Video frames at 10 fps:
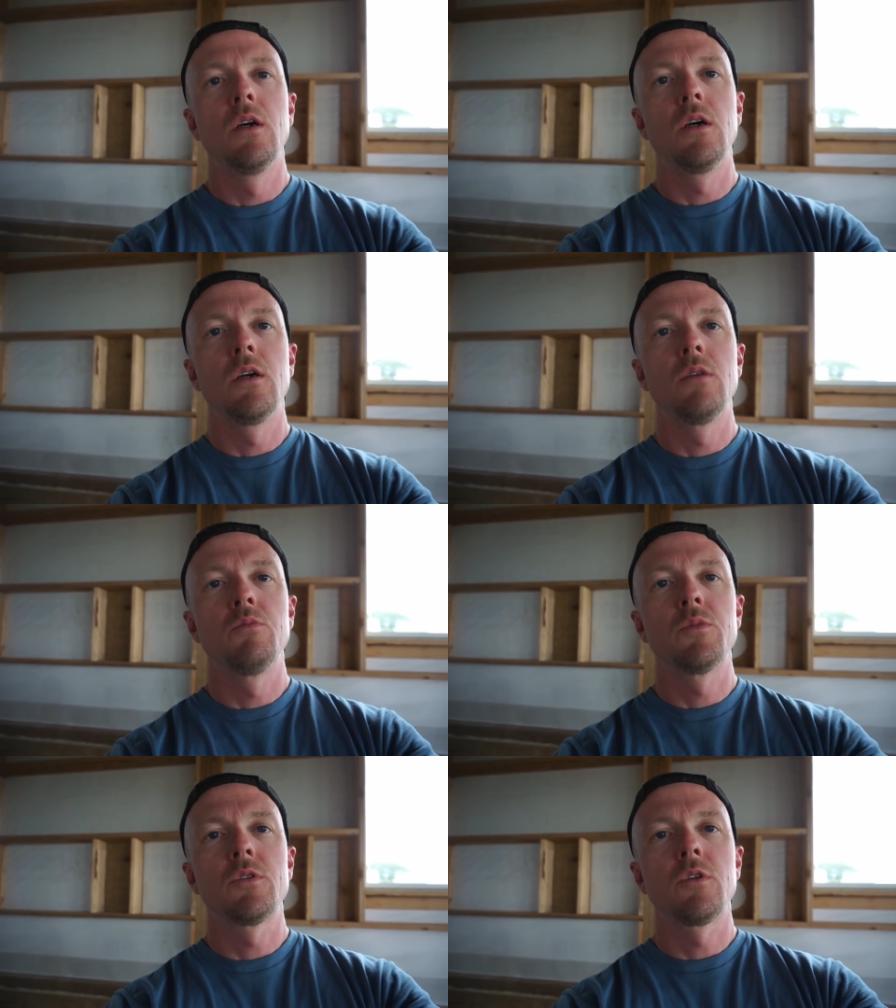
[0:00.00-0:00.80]

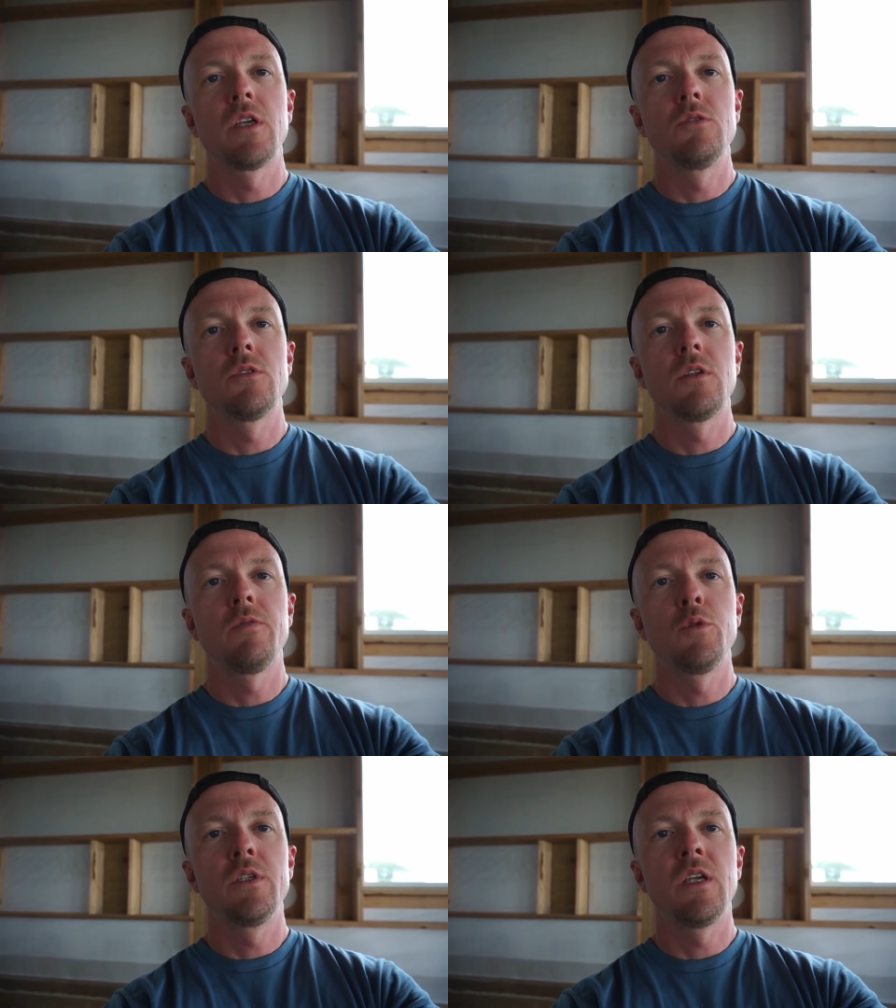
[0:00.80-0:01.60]
Um, so I used a
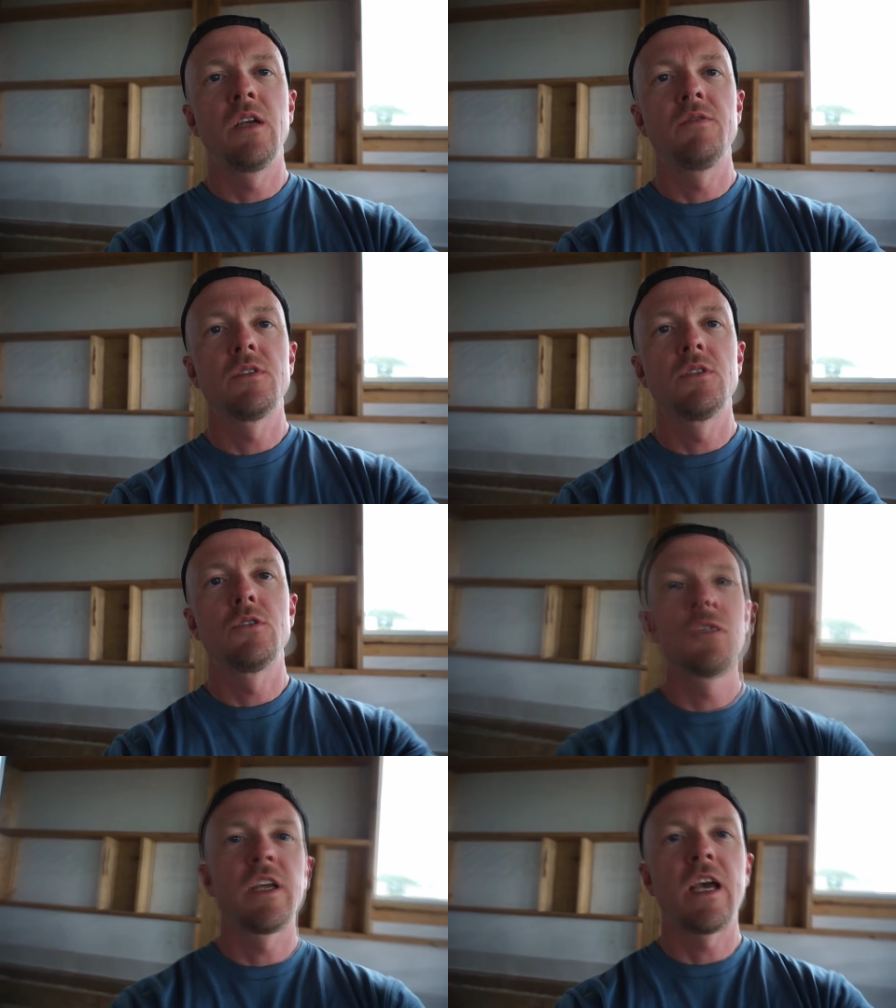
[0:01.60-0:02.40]
3 8
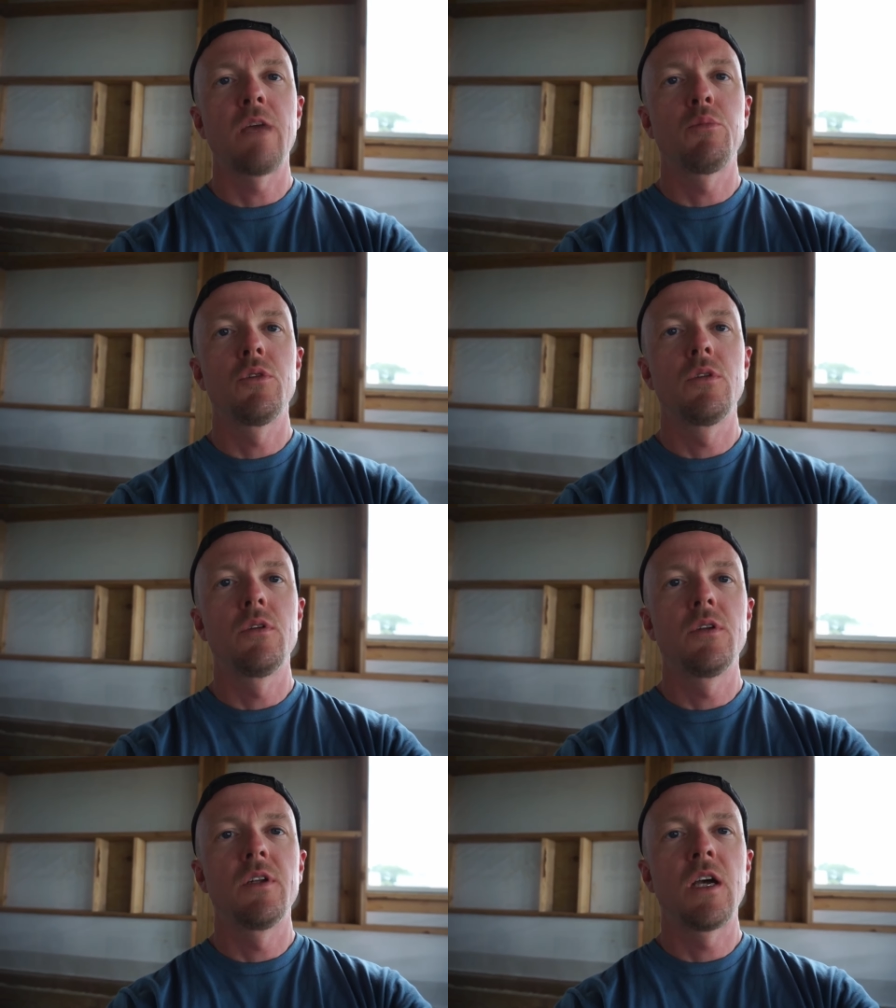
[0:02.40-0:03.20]
inch gap
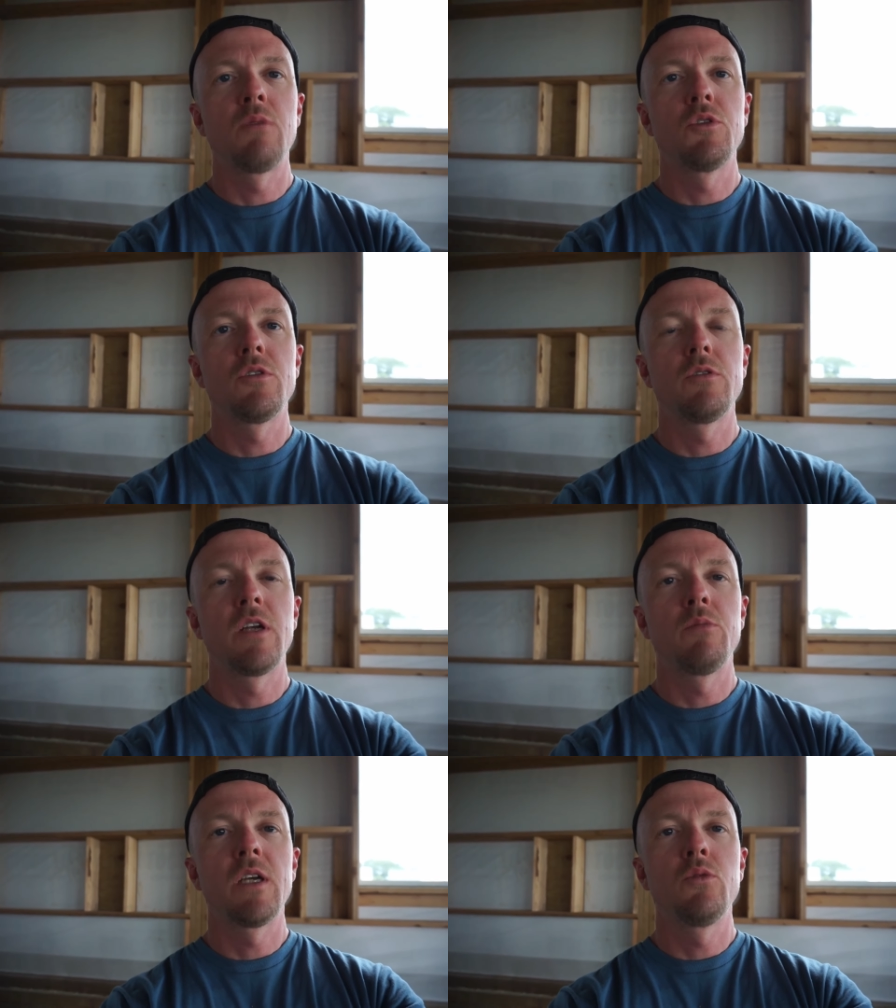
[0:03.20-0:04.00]
nominal
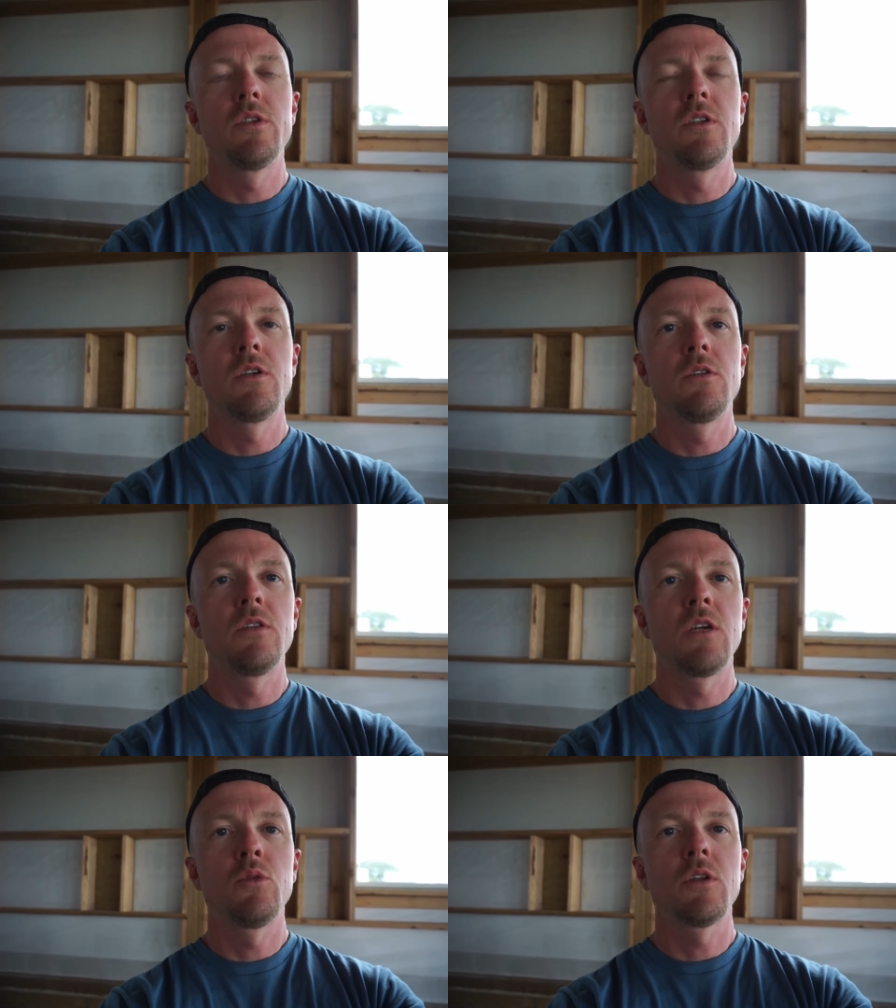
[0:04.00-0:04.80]
around my window.
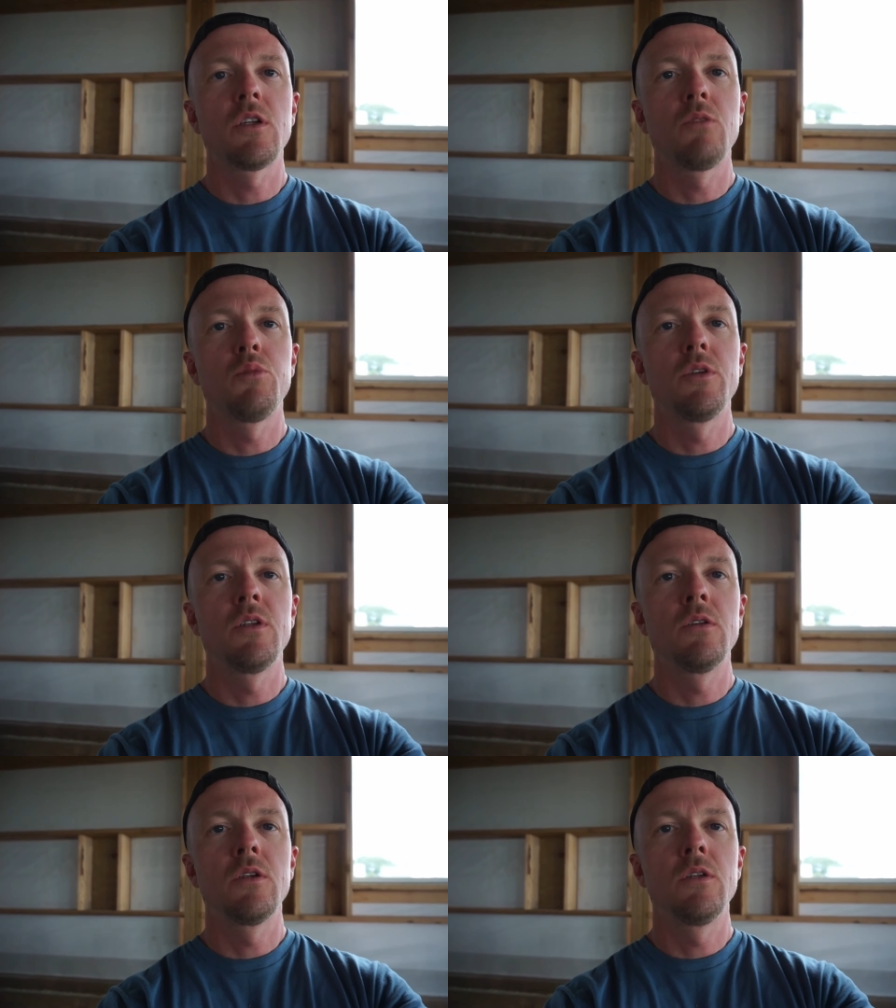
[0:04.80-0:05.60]
That worked out
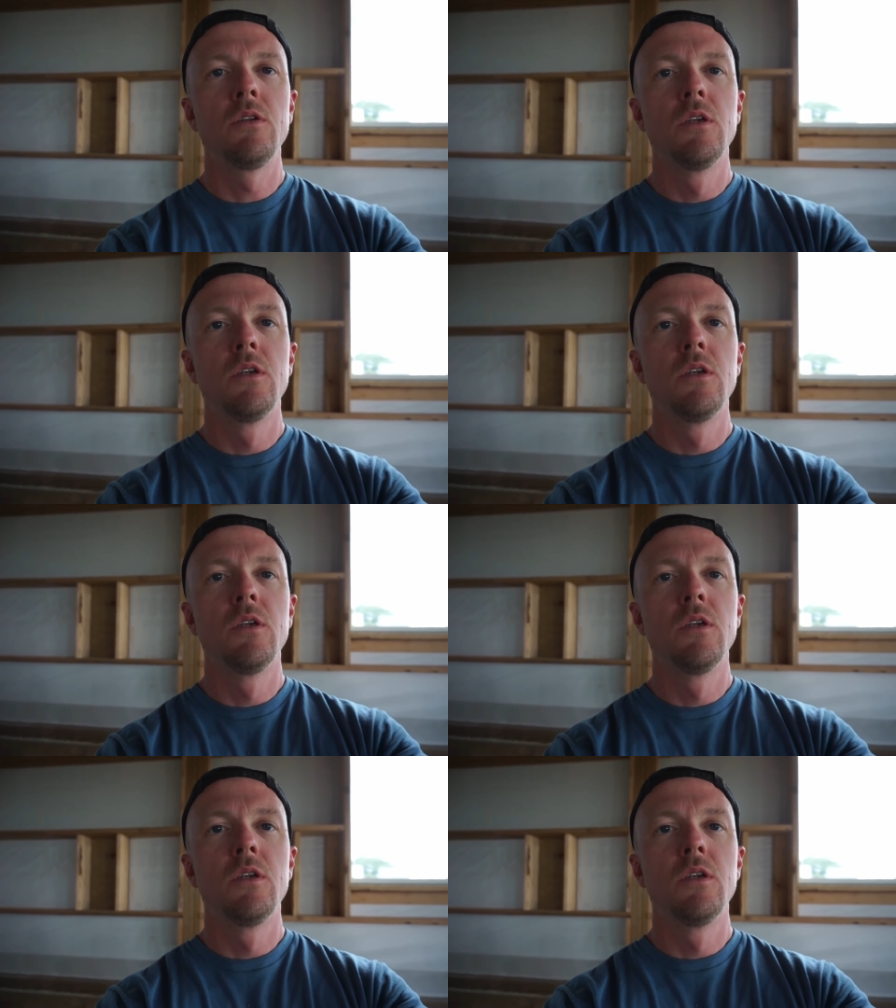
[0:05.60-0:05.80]
pretty good.